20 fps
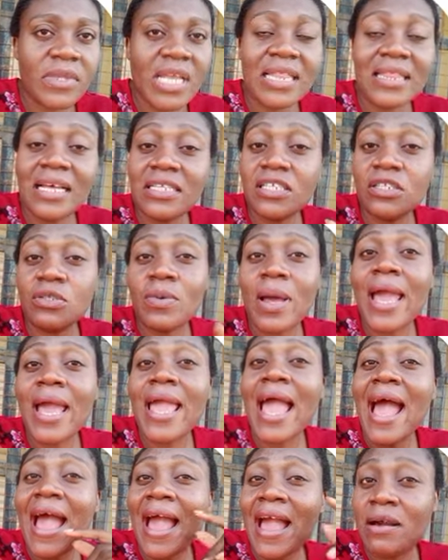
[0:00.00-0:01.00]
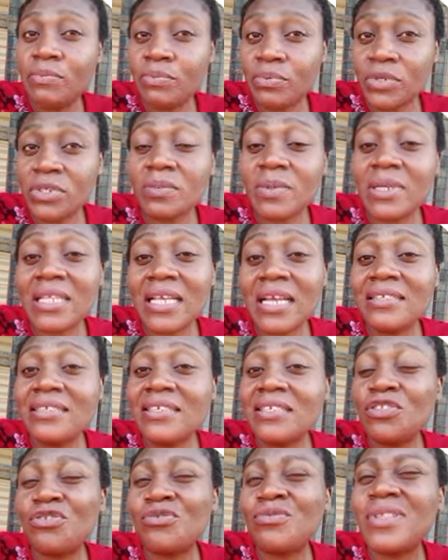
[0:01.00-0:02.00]
that is why I approximated
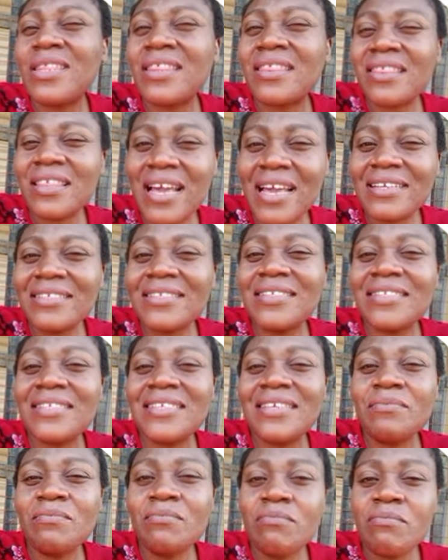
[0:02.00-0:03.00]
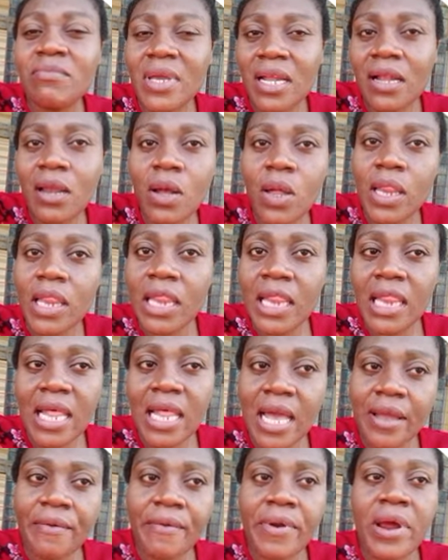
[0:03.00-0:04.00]
it to 30 million
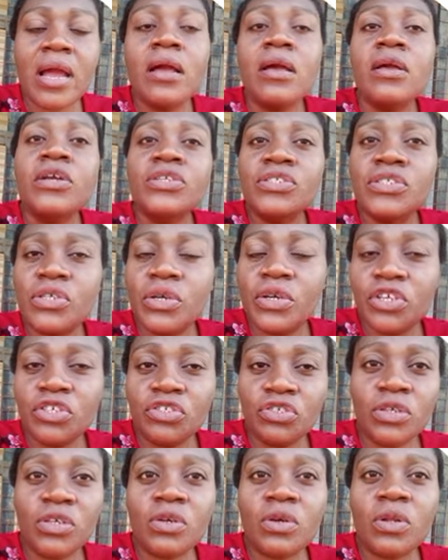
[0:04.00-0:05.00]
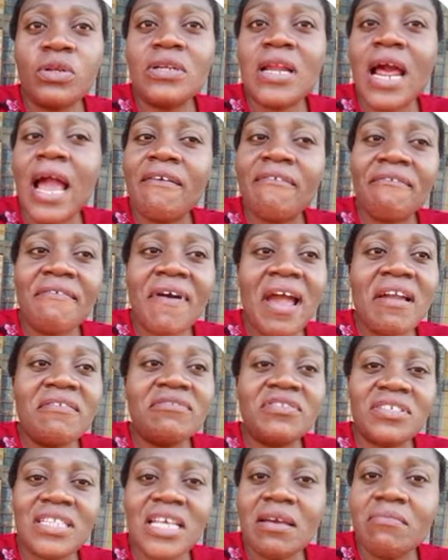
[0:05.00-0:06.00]
naira. So you should include like
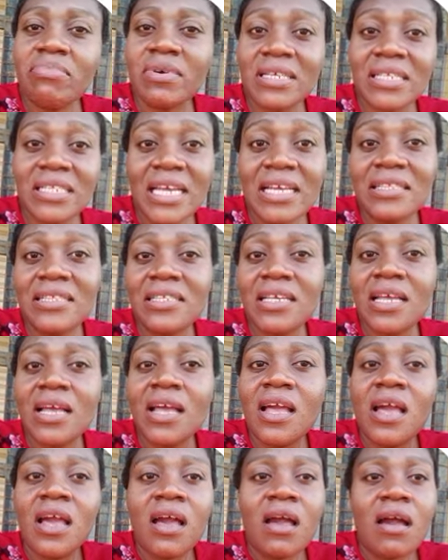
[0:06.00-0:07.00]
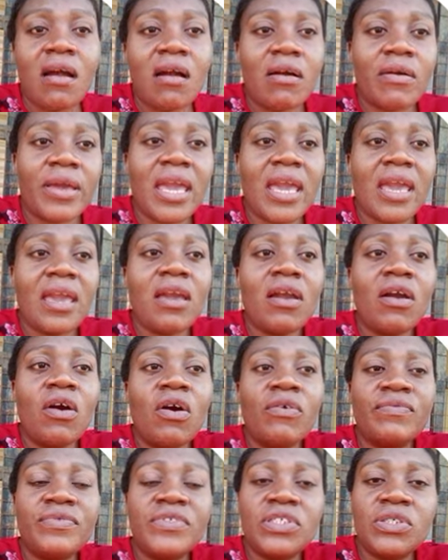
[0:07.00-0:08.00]
5 to 10%. okay,
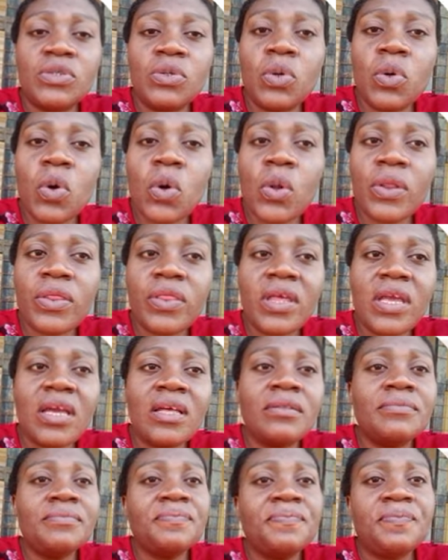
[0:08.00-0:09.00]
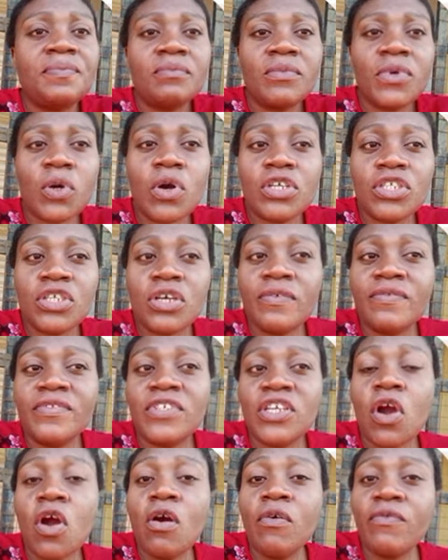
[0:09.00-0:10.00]
of the whole thing because of
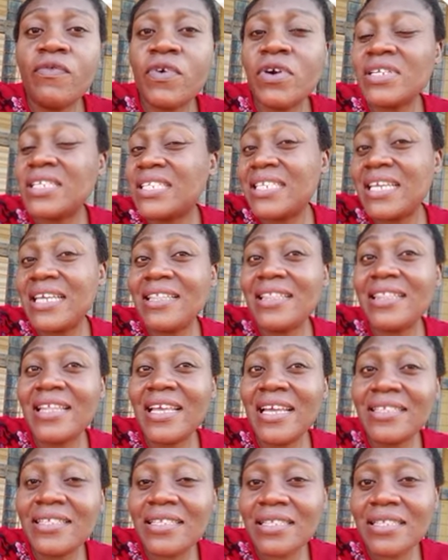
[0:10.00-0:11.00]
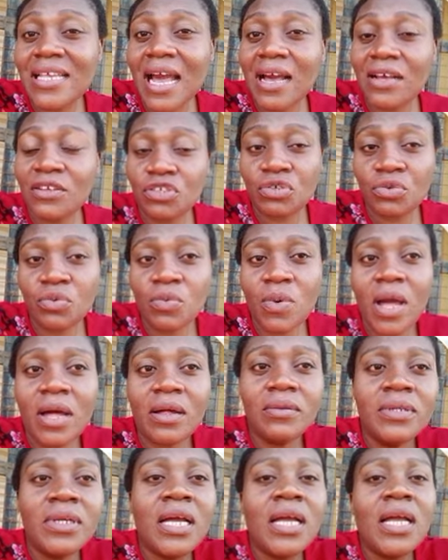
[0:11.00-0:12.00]
the unforeseen needs as
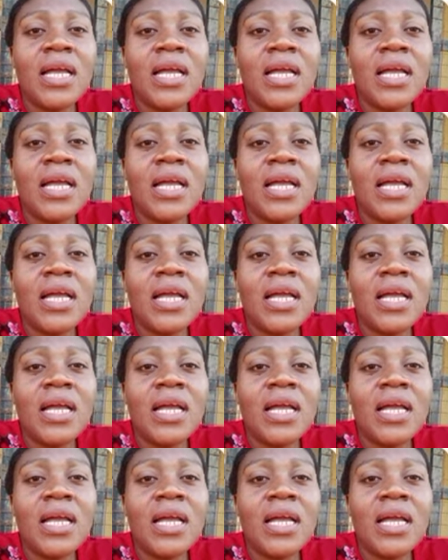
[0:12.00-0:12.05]
well.